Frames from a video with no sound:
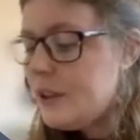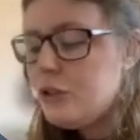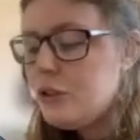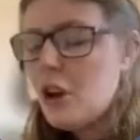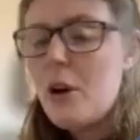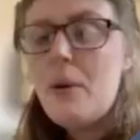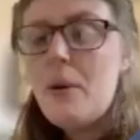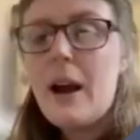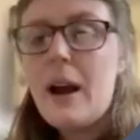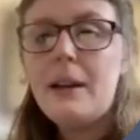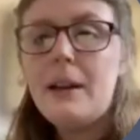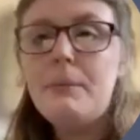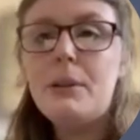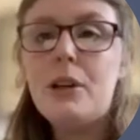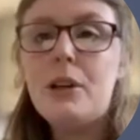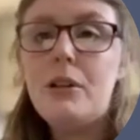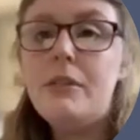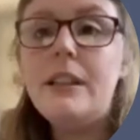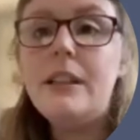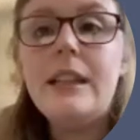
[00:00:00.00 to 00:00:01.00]
So
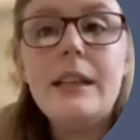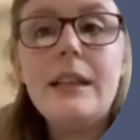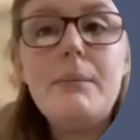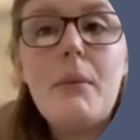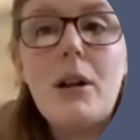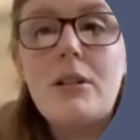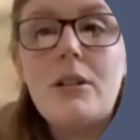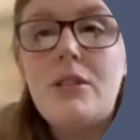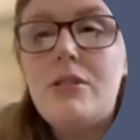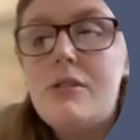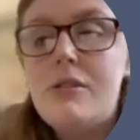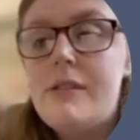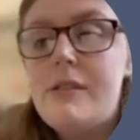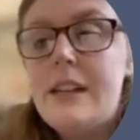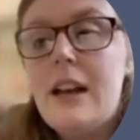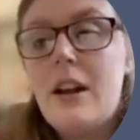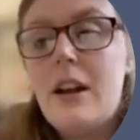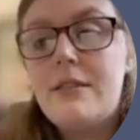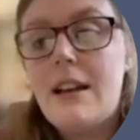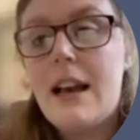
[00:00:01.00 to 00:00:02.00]
I'm currently
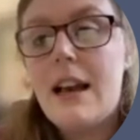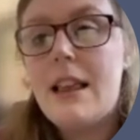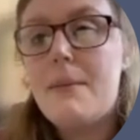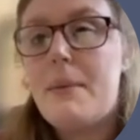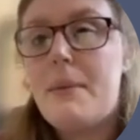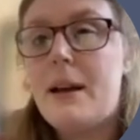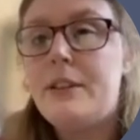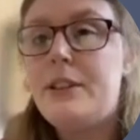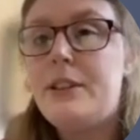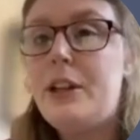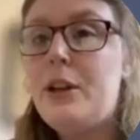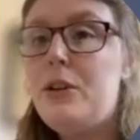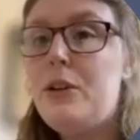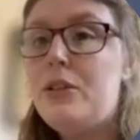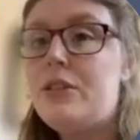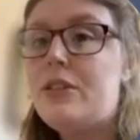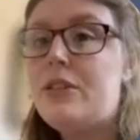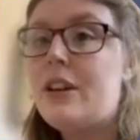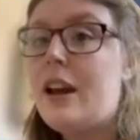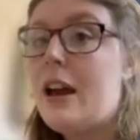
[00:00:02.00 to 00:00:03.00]
monitoring our Dilapan
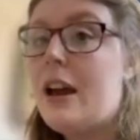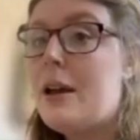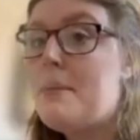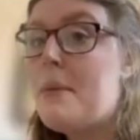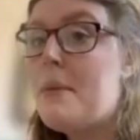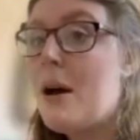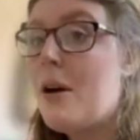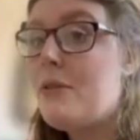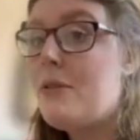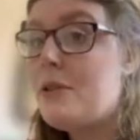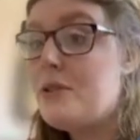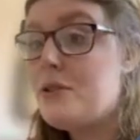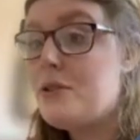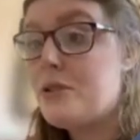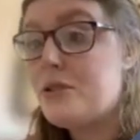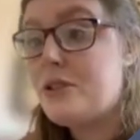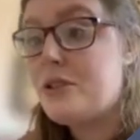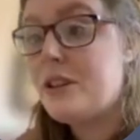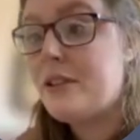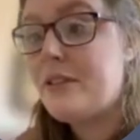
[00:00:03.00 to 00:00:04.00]
use of
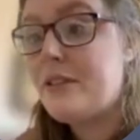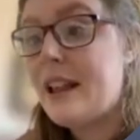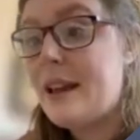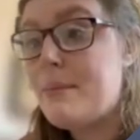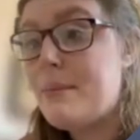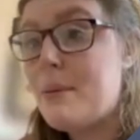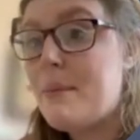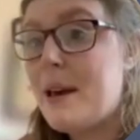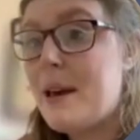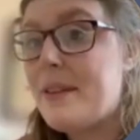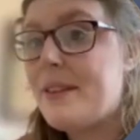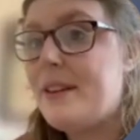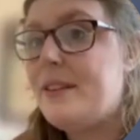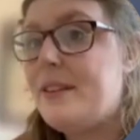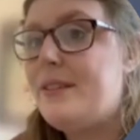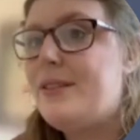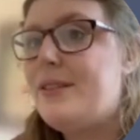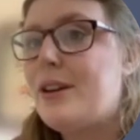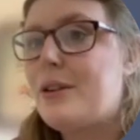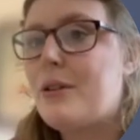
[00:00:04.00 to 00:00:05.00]
induction of labour
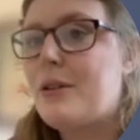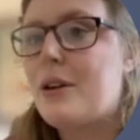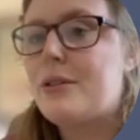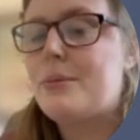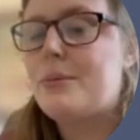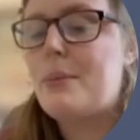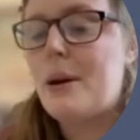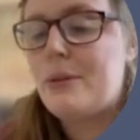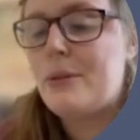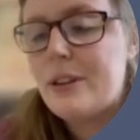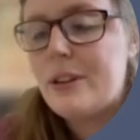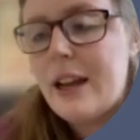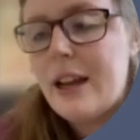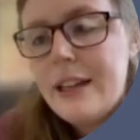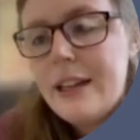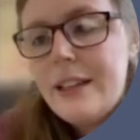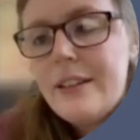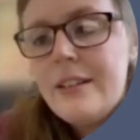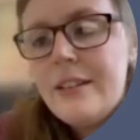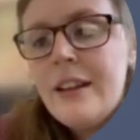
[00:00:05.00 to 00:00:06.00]
methods across both
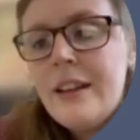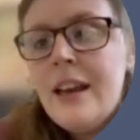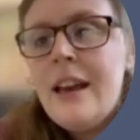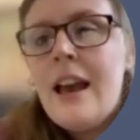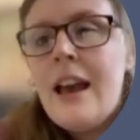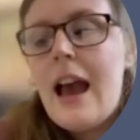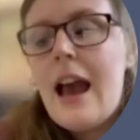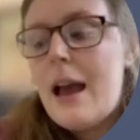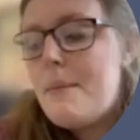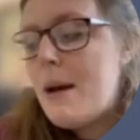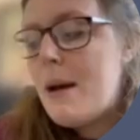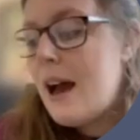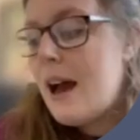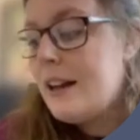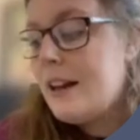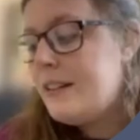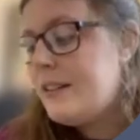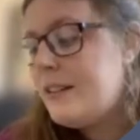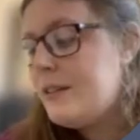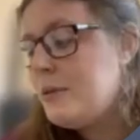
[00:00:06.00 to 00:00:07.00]
sites, and
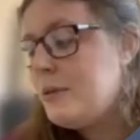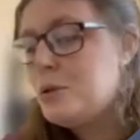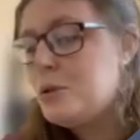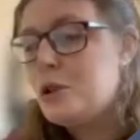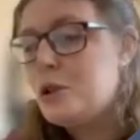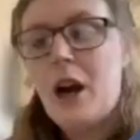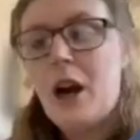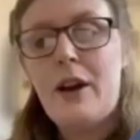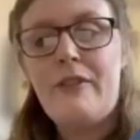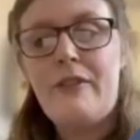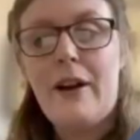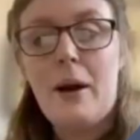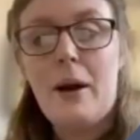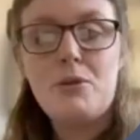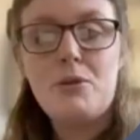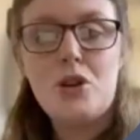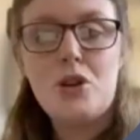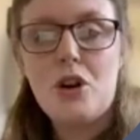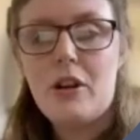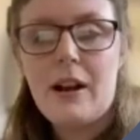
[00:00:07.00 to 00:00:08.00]

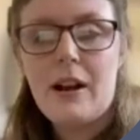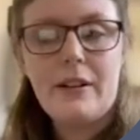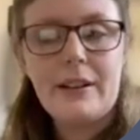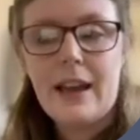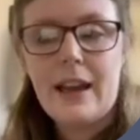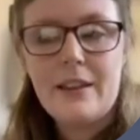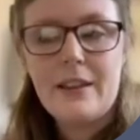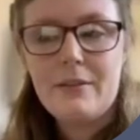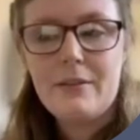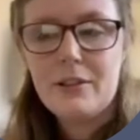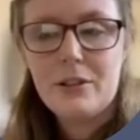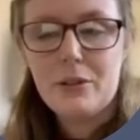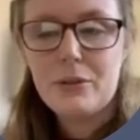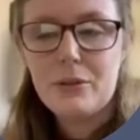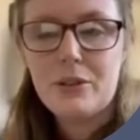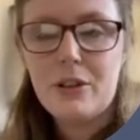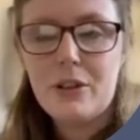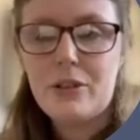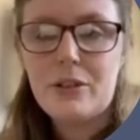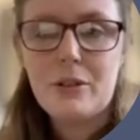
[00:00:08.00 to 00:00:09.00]
I'm sure I'll get the
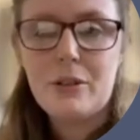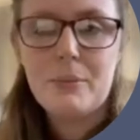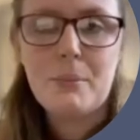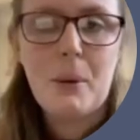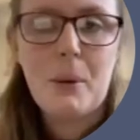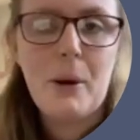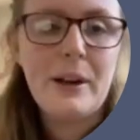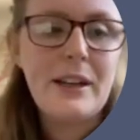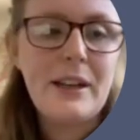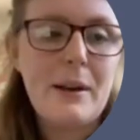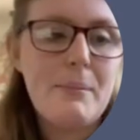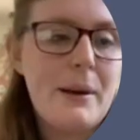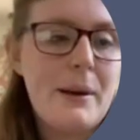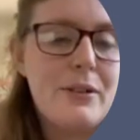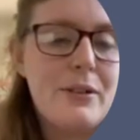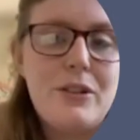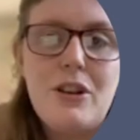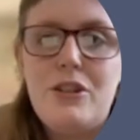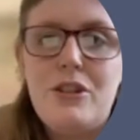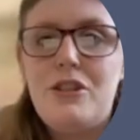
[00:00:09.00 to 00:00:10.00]
results at some point and be
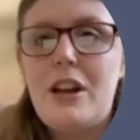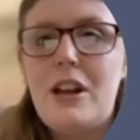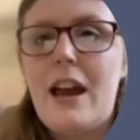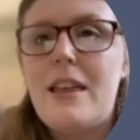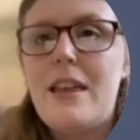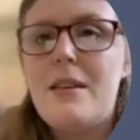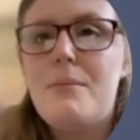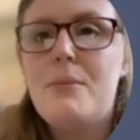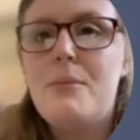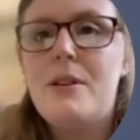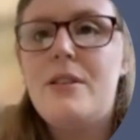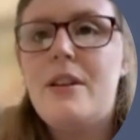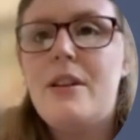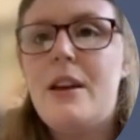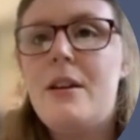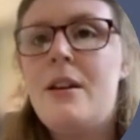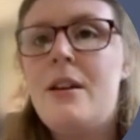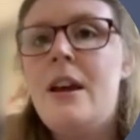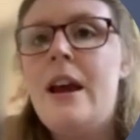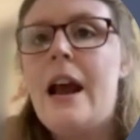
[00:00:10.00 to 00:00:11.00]
able to share them with
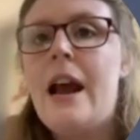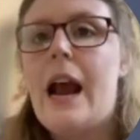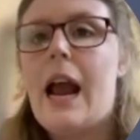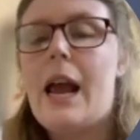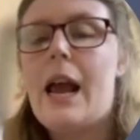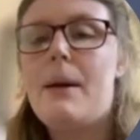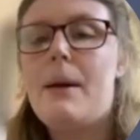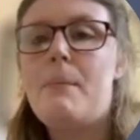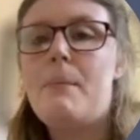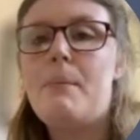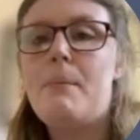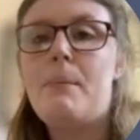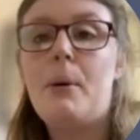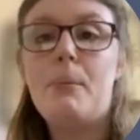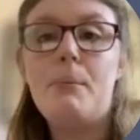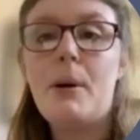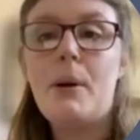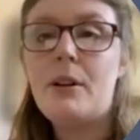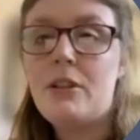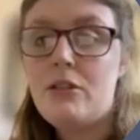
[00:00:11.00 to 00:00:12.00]
you.
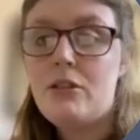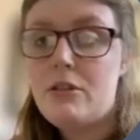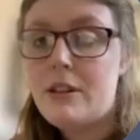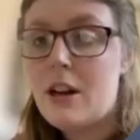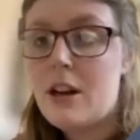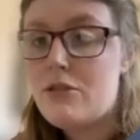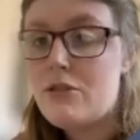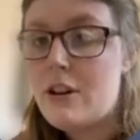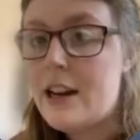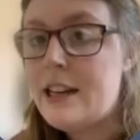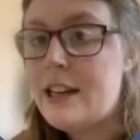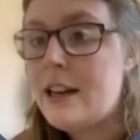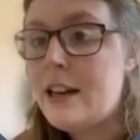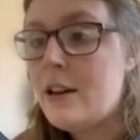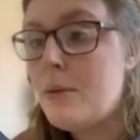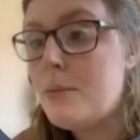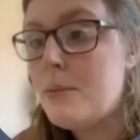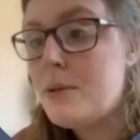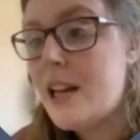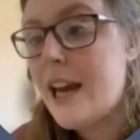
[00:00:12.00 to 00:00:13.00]
But monitoring our
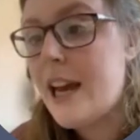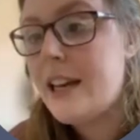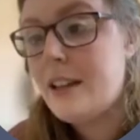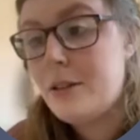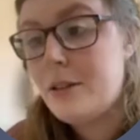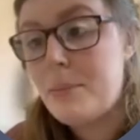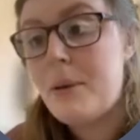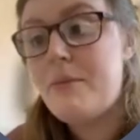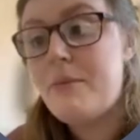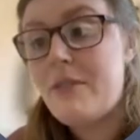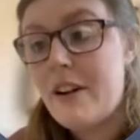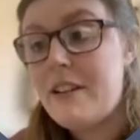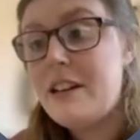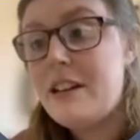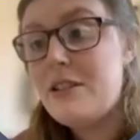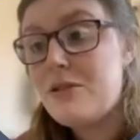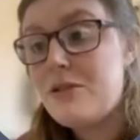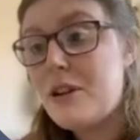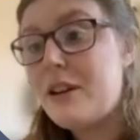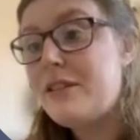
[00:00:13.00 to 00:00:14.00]
training uptake has been
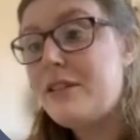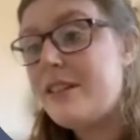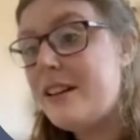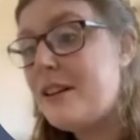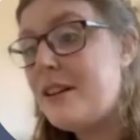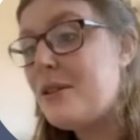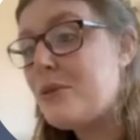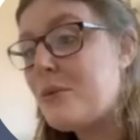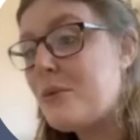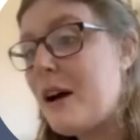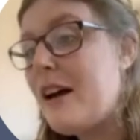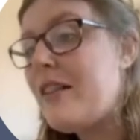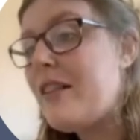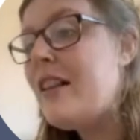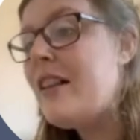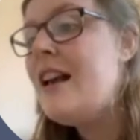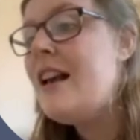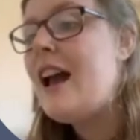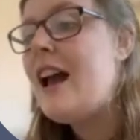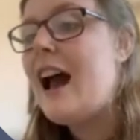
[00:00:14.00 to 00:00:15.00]
very interesting as
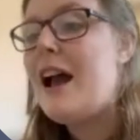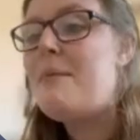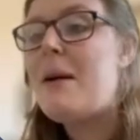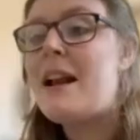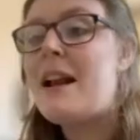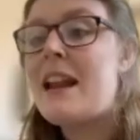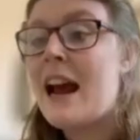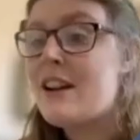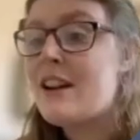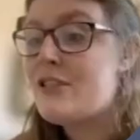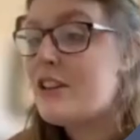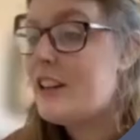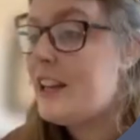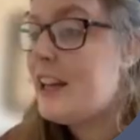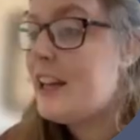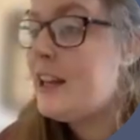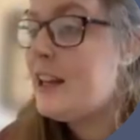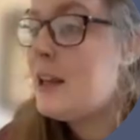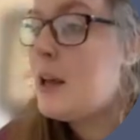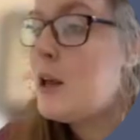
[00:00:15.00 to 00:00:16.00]
well, and
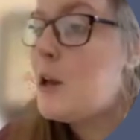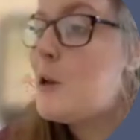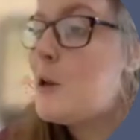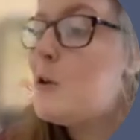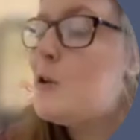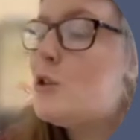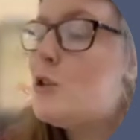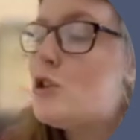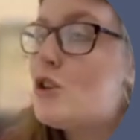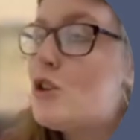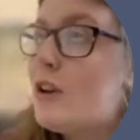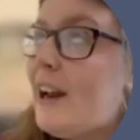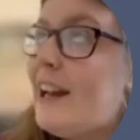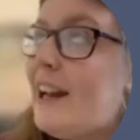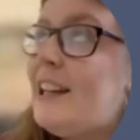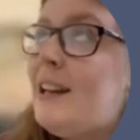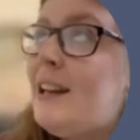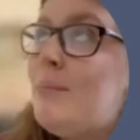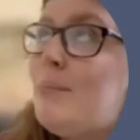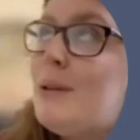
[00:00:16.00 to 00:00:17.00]
actually
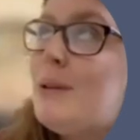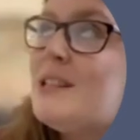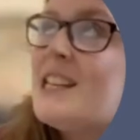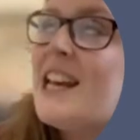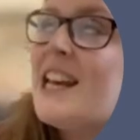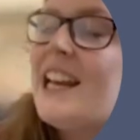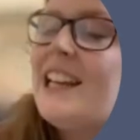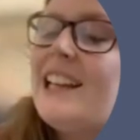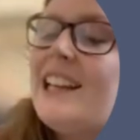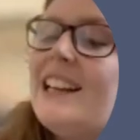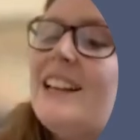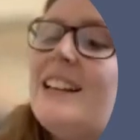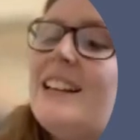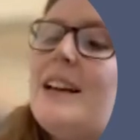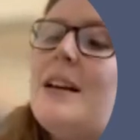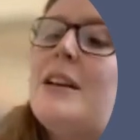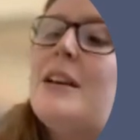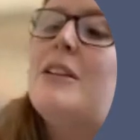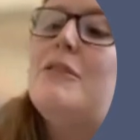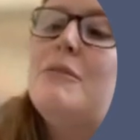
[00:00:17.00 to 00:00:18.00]
training
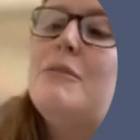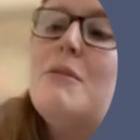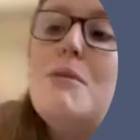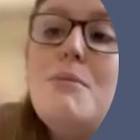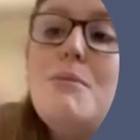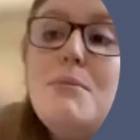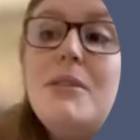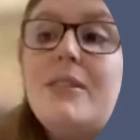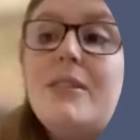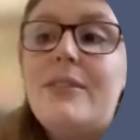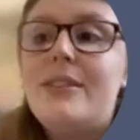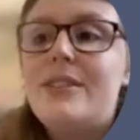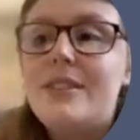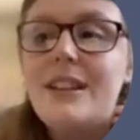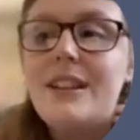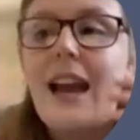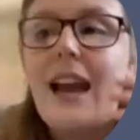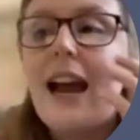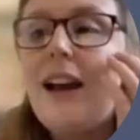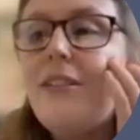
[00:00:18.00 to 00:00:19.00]
particular groups of
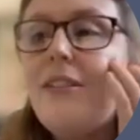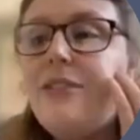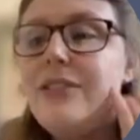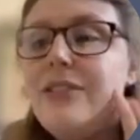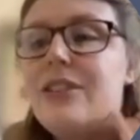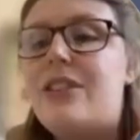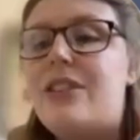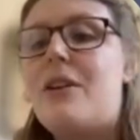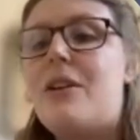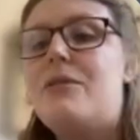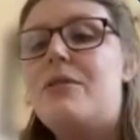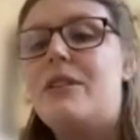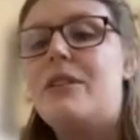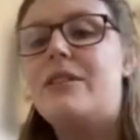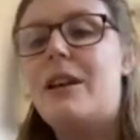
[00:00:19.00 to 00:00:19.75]
staff. So, for